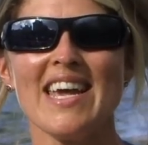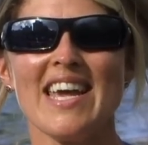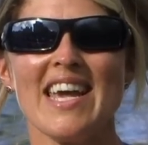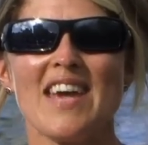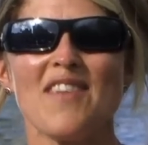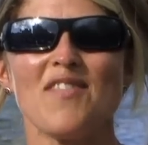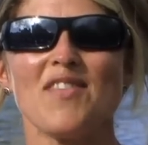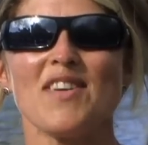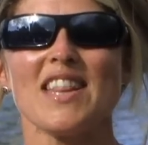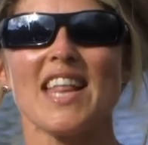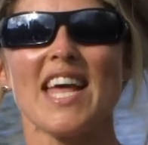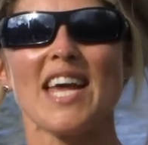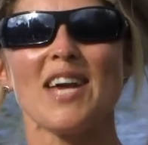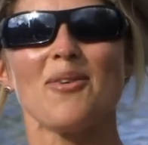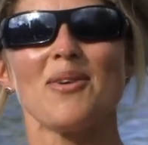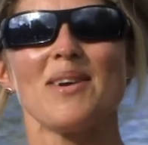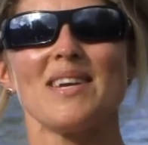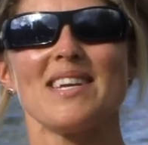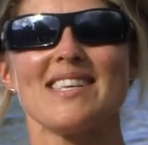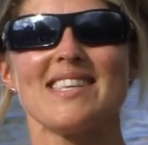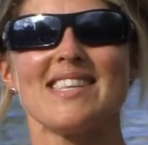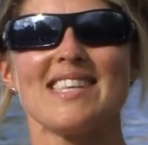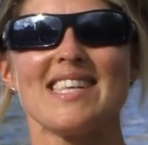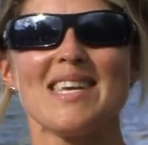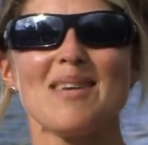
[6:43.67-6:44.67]
If you like what
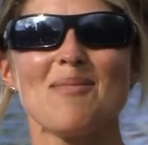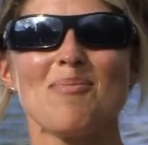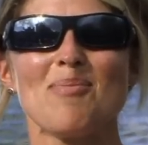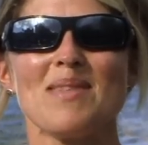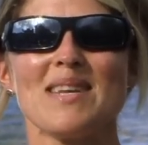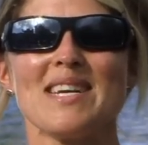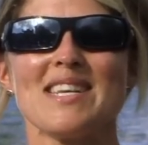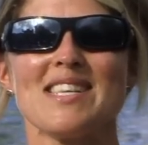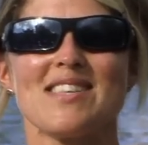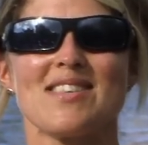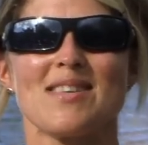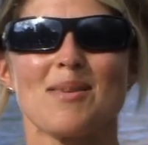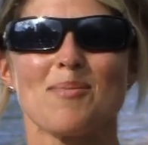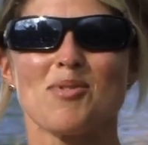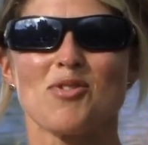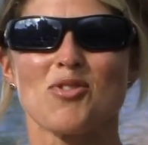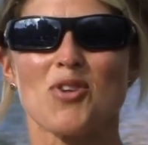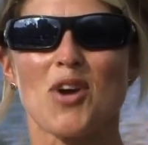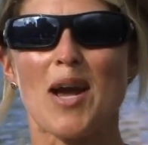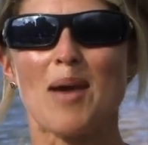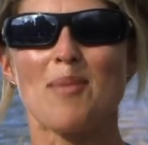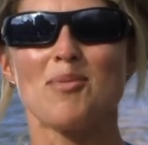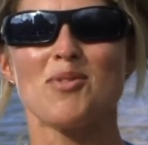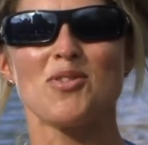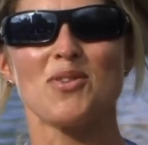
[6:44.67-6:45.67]
you see, please
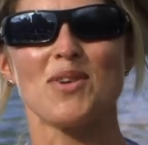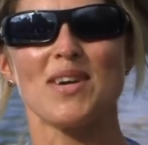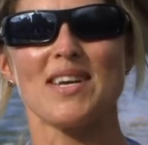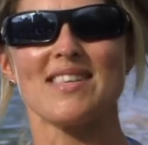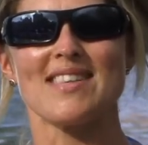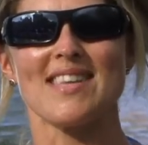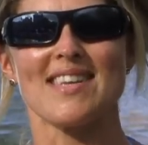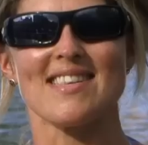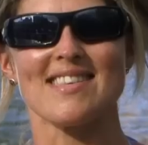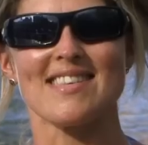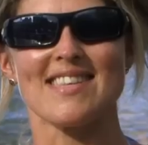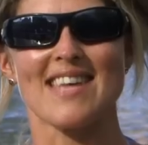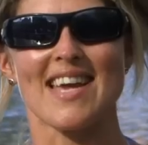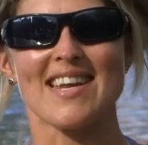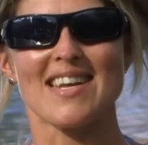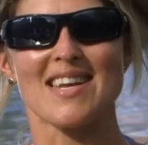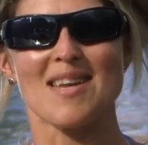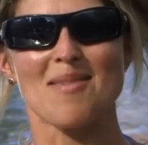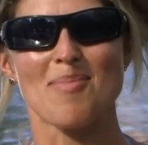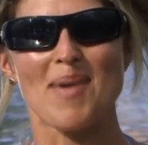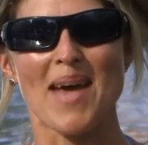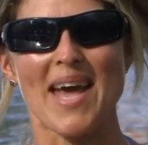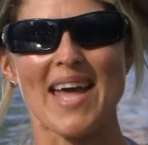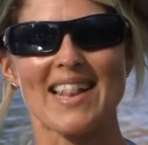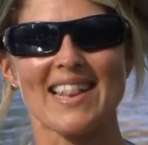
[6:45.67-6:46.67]
subscribe to us at Stand
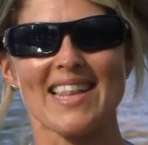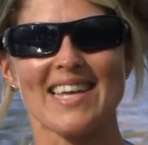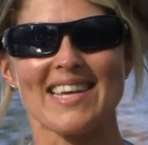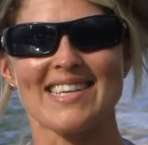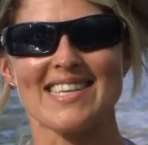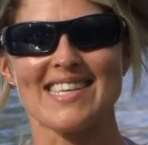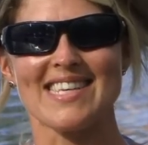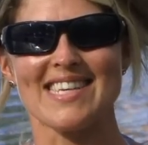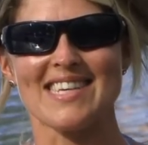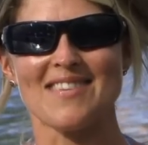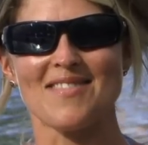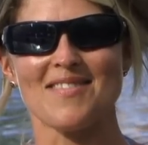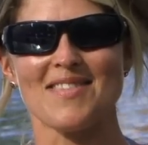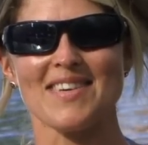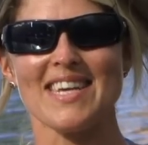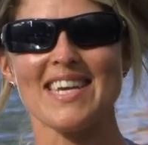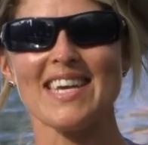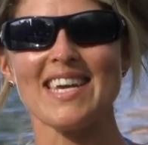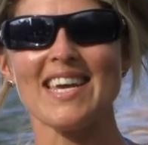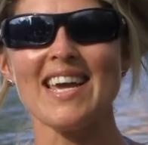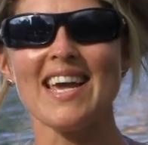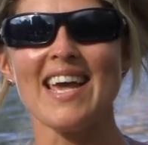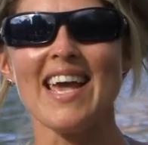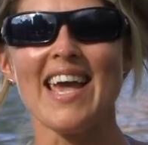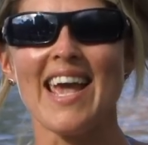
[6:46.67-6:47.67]
Up Paddling
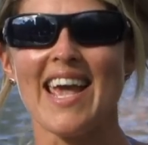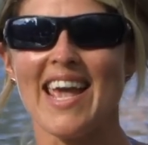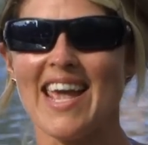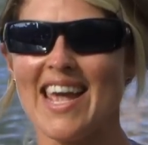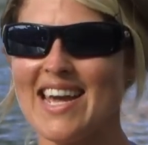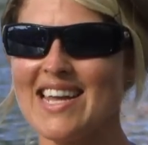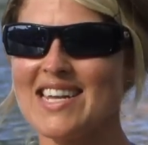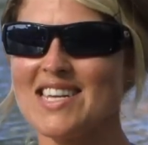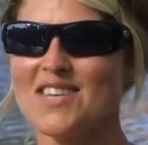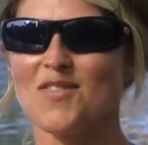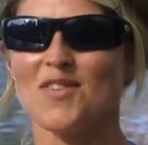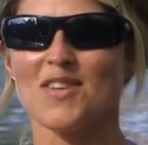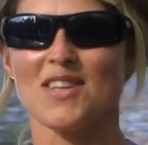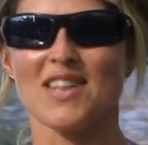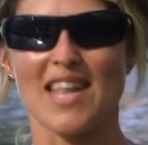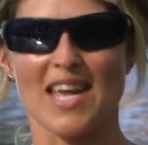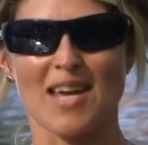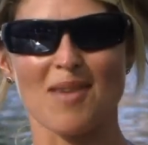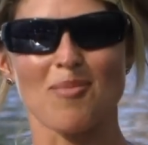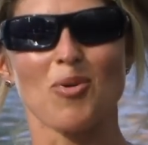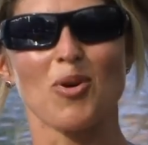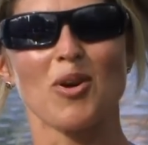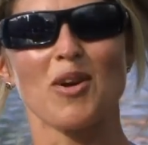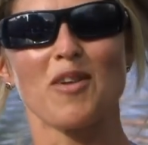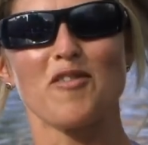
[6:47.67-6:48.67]
TV. And if you'd like
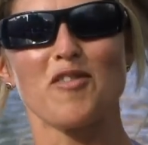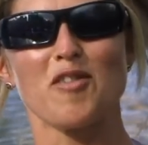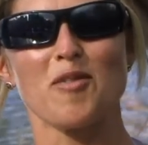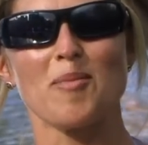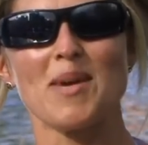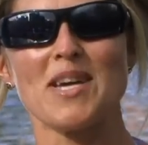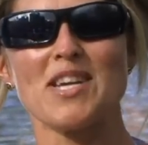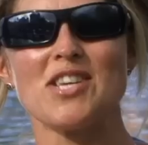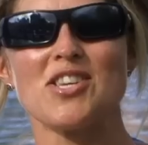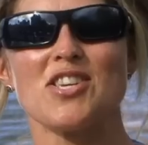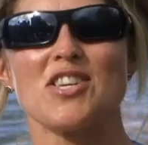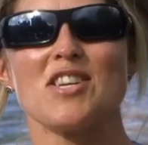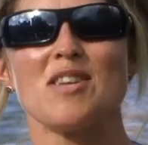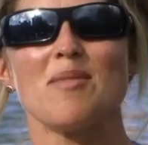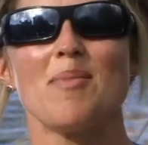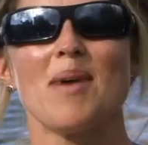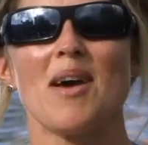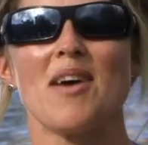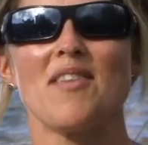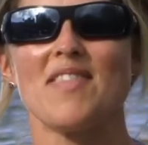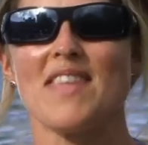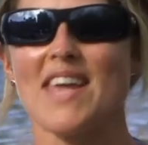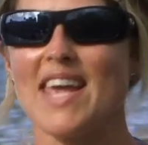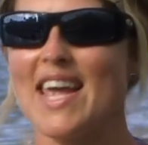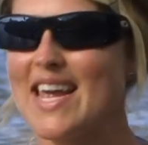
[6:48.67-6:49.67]
more information
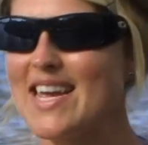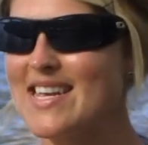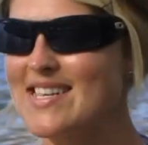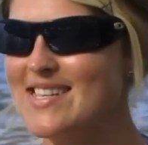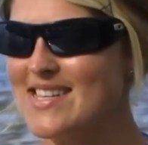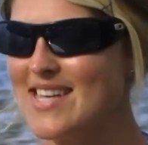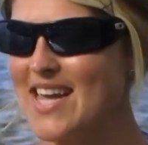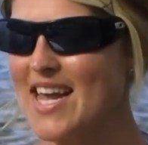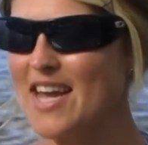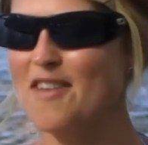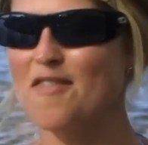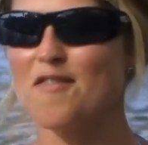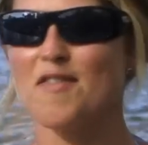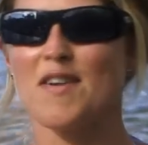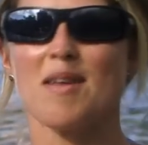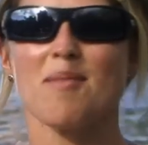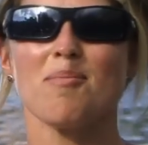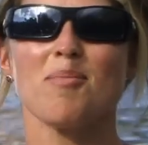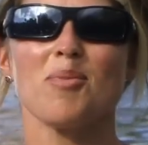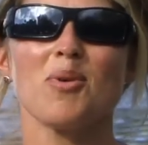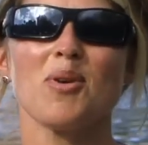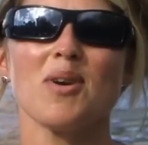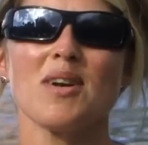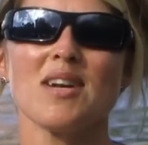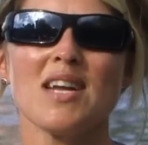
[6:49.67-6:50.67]
about the Ace Tech Fit
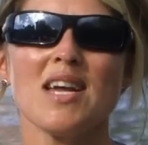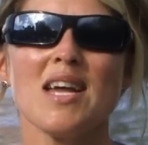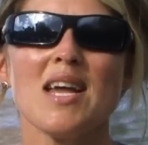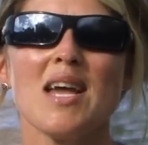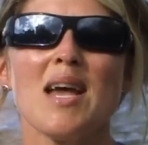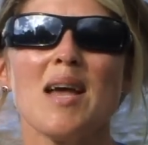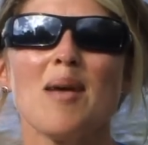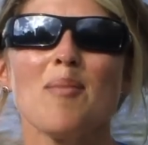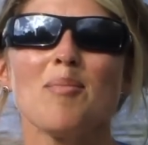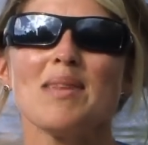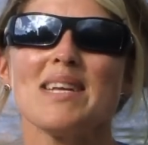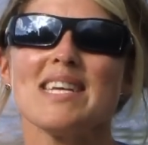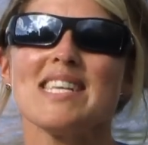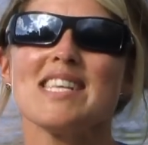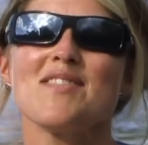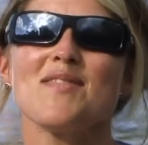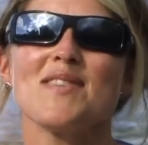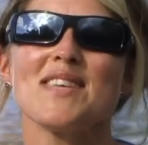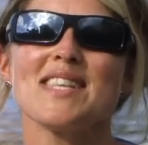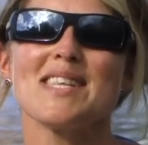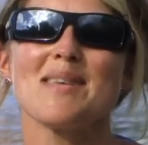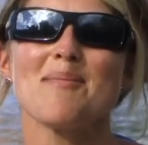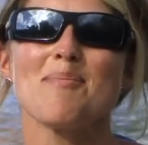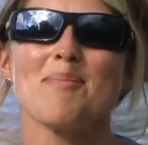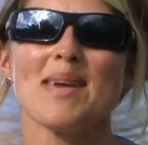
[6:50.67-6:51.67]
board, please
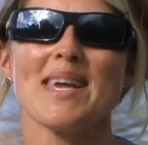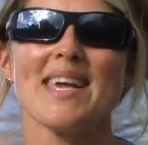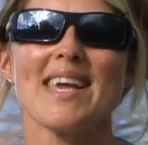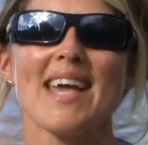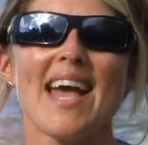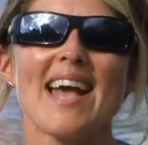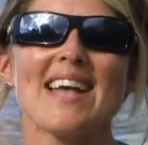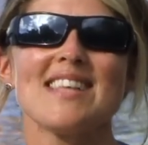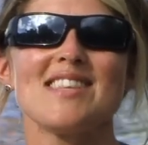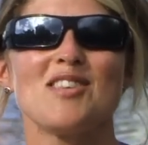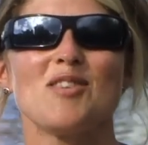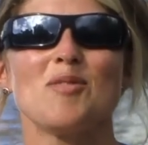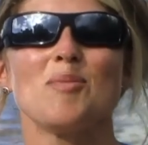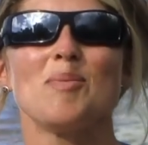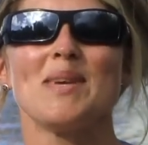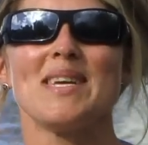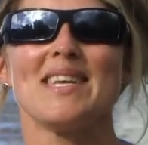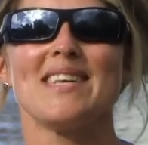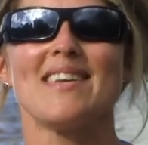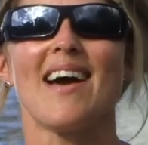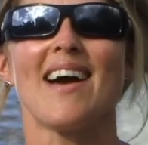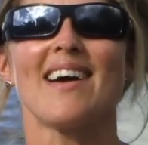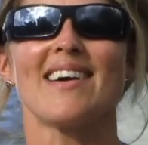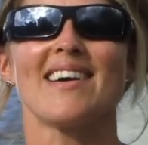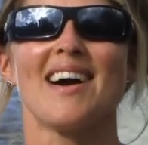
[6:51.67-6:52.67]
visit
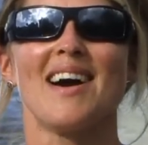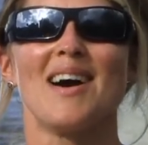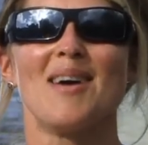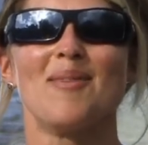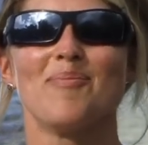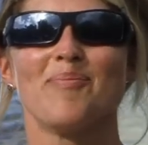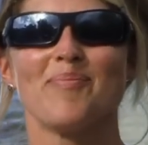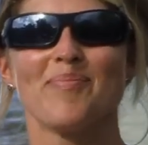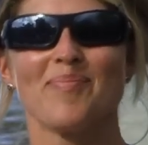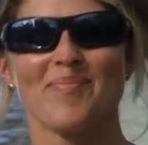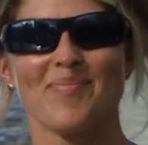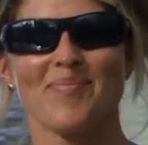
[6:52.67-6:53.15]
bicsup.com.